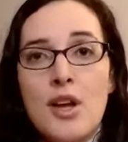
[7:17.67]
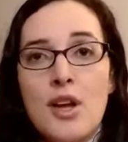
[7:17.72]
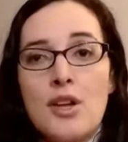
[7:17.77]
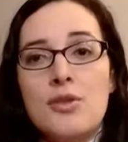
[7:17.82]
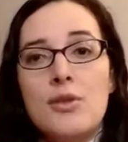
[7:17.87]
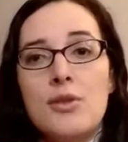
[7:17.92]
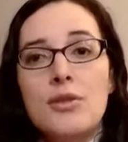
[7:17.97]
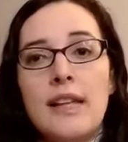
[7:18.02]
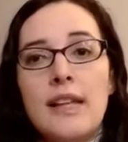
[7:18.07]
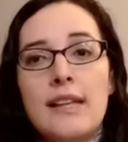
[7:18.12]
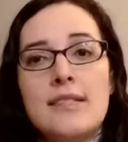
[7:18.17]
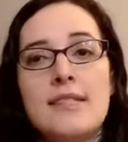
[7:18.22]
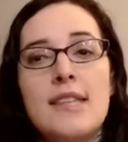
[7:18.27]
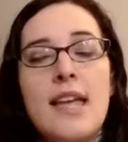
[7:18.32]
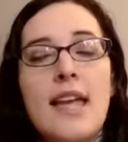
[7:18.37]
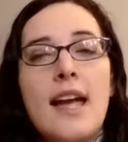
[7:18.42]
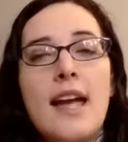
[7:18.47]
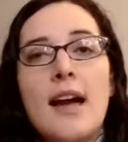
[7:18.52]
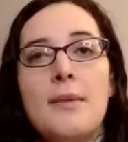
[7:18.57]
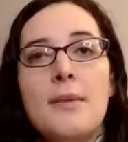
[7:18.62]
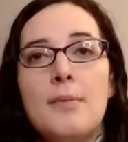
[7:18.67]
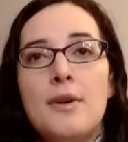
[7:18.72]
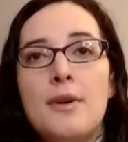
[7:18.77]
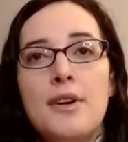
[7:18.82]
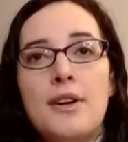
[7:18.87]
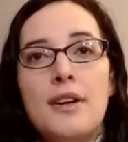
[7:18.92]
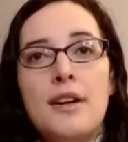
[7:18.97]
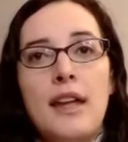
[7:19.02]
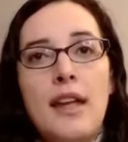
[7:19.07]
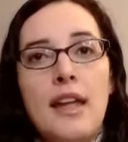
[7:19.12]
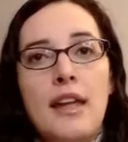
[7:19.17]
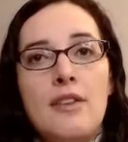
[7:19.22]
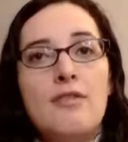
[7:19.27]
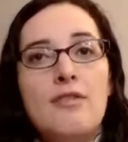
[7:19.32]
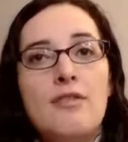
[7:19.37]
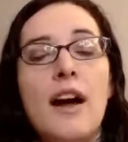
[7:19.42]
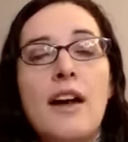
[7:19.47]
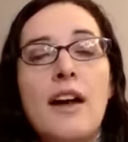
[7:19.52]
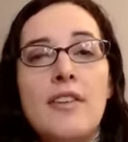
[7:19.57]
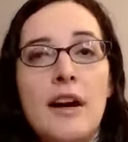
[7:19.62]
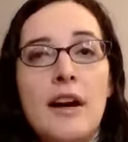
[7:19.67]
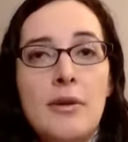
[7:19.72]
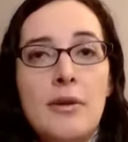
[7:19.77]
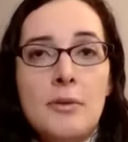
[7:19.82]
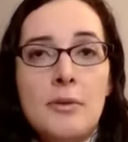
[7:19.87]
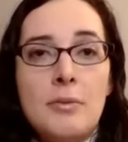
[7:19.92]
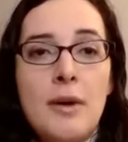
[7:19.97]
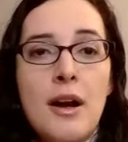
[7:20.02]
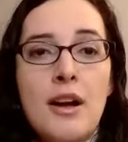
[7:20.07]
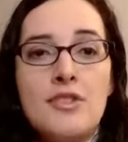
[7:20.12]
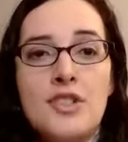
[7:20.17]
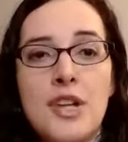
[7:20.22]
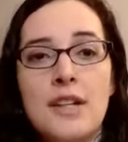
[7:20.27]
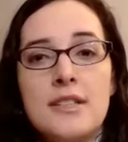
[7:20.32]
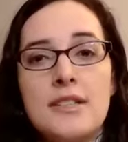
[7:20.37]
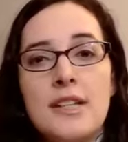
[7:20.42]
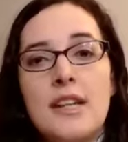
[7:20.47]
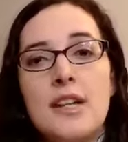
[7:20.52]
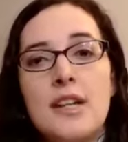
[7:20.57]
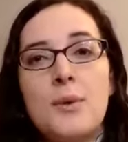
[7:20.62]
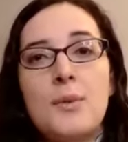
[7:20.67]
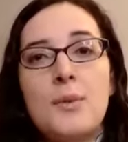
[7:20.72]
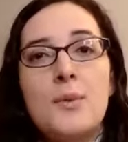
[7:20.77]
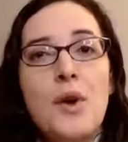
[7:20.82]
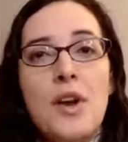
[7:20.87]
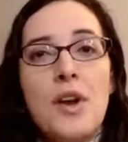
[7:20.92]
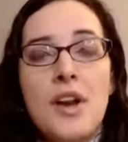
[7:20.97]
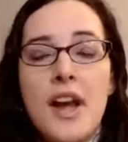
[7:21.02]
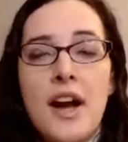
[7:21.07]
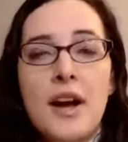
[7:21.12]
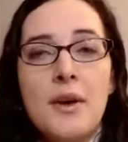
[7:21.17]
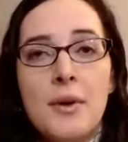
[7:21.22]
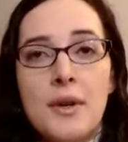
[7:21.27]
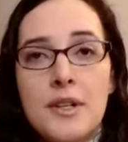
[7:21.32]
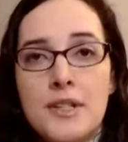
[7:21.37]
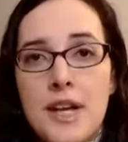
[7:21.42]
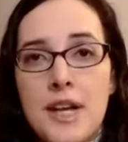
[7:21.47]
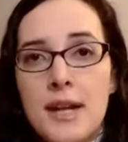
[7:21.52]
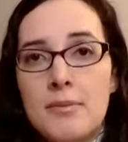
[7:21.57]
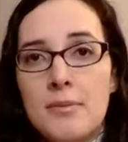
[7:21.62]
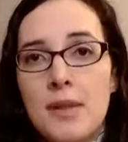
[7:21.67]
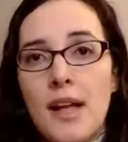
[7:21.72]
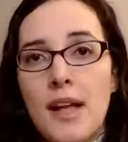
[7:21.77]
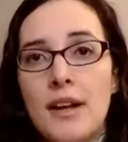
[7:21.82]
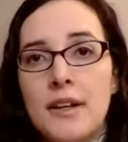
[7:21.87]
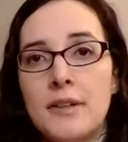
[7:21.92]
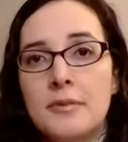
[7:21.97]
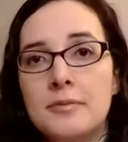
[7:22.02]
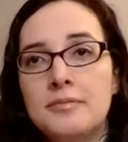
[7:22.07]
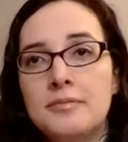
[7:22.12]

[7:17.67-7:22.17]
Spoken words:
So let's say I put a 5-hour project in a 1-hour time block.